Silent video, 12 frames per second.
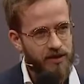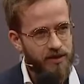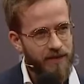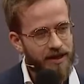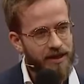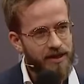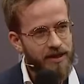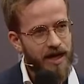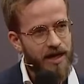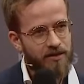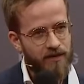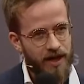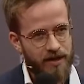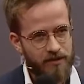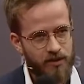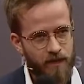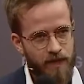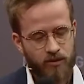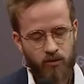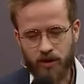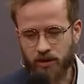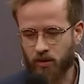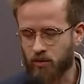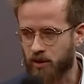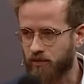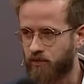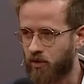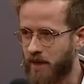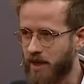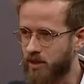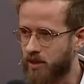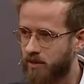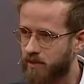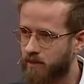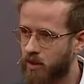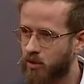in magnetic hard drives, to encode information,